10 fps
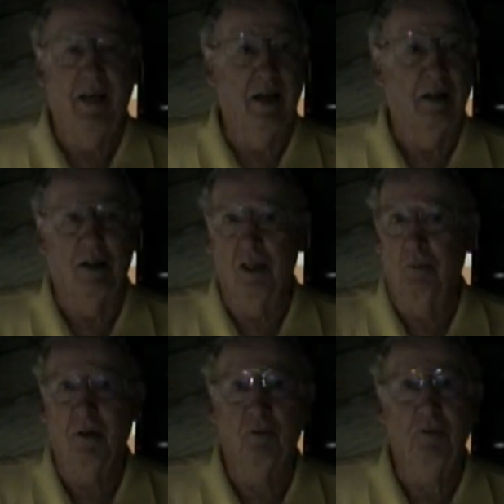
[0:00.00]
And a
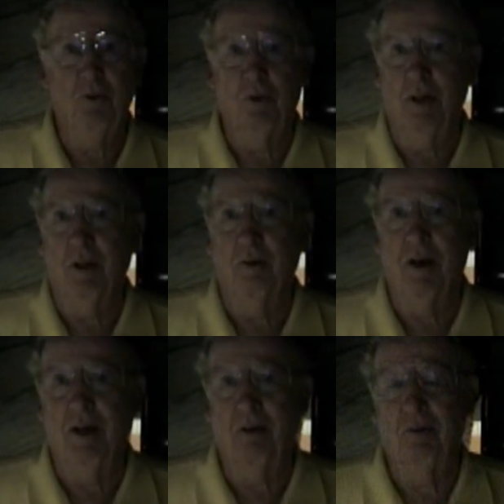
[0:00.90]
little bit of fuel on the
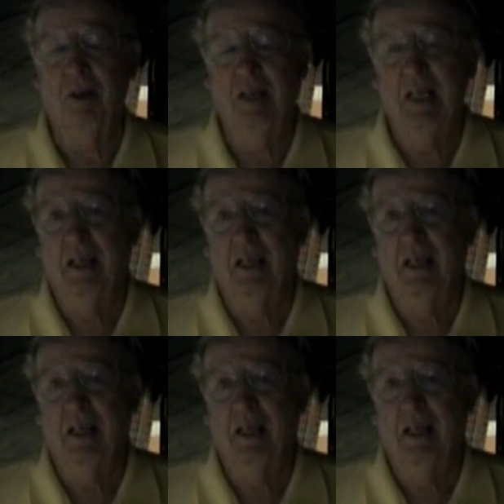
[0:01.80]
ground,